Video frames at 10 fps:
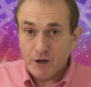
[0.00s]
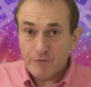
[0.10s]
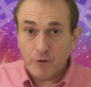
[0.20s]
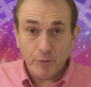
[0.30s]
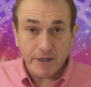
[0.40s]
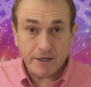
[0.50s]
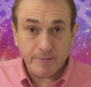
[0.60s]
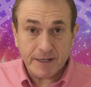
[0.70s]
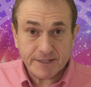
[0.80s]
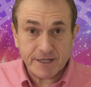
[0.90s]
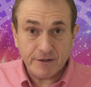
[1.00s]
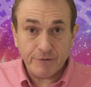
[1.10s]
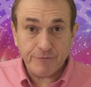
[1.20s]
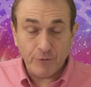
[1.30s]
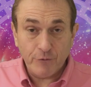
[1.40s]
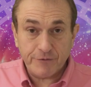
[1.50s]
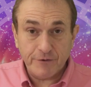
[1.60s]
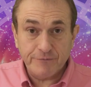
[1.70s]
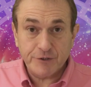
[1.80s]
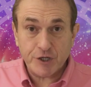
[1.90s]
for week commencing the 4th
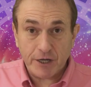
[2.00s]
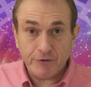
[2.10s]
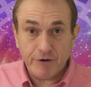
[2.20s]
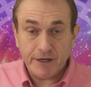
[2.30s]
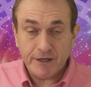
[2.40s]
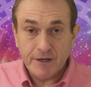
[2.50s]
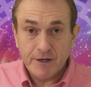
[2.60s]
of January.